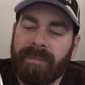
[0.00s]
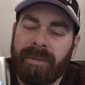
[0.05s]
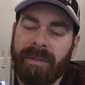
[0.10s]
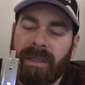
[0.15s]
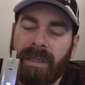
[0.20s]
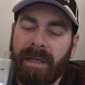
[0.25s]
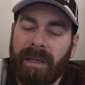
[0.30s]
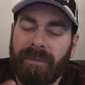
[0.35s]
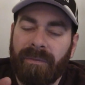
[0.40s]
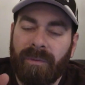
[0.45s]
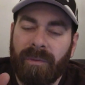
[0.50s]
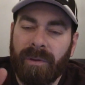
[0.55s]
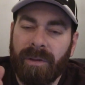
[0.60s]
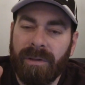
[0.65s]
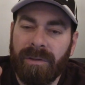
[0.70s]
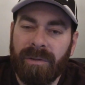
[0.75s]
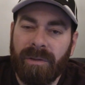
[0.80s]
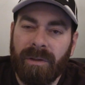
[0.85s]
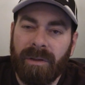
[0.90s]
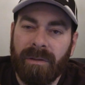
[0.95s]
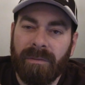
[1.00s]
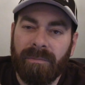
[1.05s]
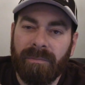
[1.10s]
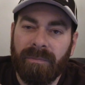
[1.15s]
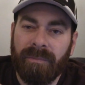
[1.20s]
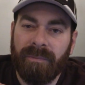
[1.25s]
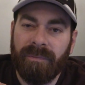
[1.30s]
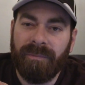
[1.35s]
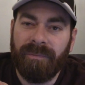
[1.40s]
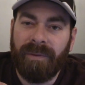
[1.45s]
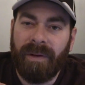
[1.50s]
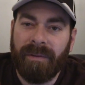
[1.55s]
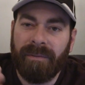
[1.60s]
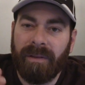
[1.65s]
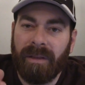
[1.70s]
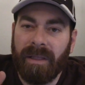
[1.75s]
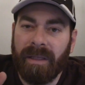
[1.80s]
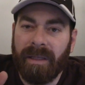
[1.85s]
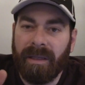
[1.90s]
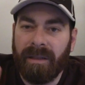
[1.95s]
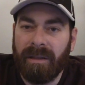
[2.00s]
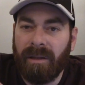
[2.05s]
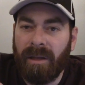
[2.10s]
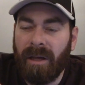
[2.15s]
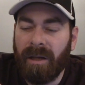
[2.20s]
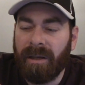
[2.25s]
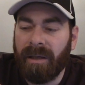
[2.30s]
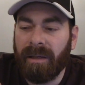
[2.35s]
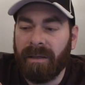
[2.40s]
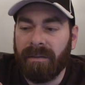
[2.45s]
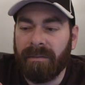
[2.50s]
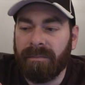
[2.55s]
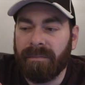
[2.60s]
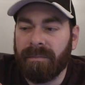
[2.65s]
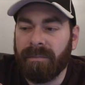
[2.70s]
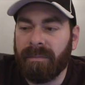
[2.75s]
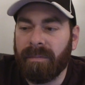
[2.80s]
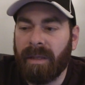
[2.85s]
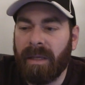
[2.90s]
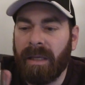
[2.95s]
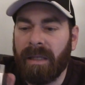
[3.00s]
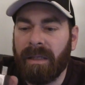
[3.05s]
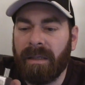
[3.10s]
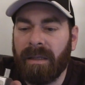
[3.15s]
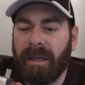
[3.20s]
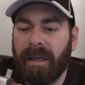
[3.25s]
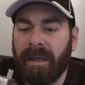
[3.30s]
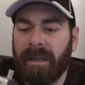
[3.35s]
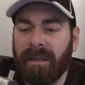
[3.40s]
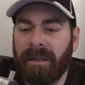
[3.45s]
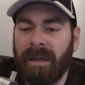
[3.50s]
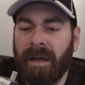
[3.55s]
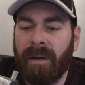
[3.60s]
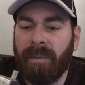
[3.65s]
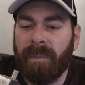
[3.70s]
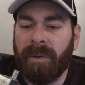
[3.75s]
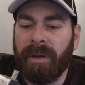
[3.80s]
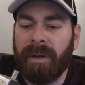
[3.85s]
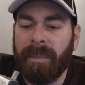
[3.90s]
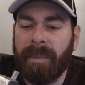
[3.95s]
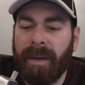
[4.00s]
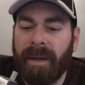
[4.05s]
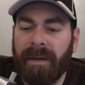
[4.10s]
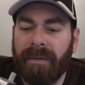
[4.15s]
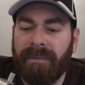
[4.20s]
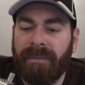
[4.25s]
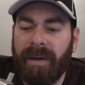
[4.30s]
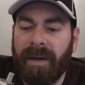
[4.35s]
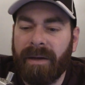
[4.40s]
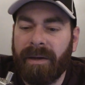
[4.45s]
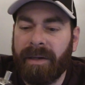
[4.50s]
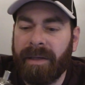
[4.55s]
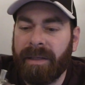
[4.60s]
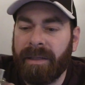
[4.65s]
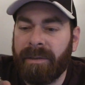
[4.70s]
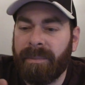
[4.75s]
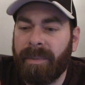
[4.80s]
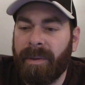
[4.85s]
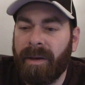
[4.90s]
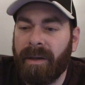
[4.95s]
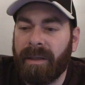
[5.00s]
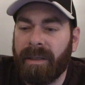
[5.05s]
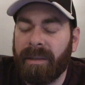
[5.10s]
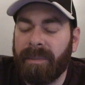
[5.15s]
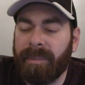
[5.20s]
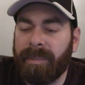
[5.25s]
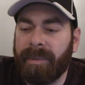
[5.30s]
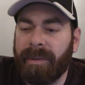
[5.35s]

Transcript: DNA 40, so you can 5-click and lock it and not worry about it firing in your pocket.